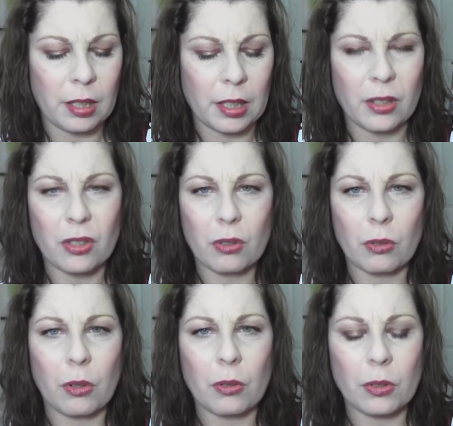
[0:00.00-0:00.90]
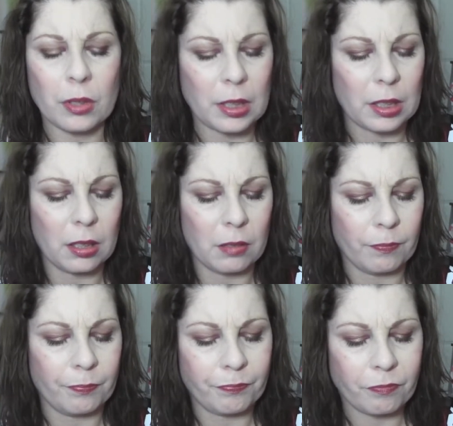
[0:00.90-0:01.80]
it scrolls
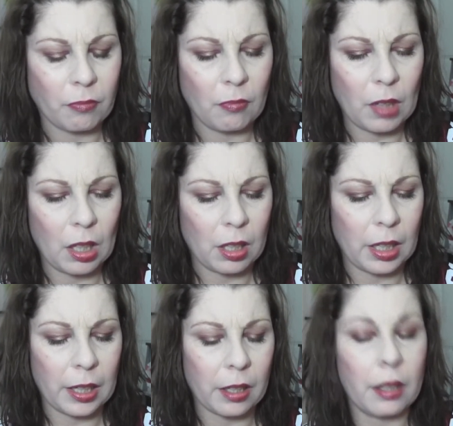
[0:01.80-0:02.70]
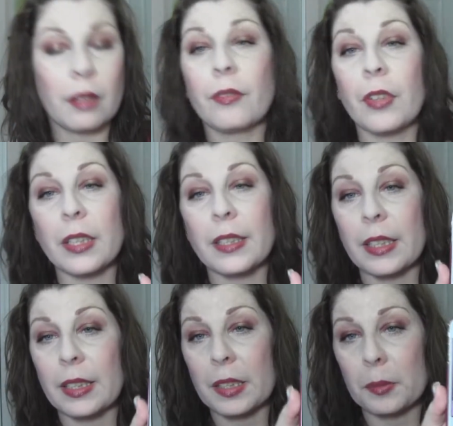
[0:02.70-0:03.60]
and like, for
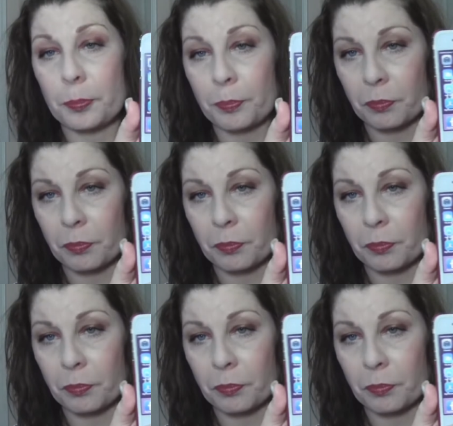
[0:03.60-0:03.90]
instance,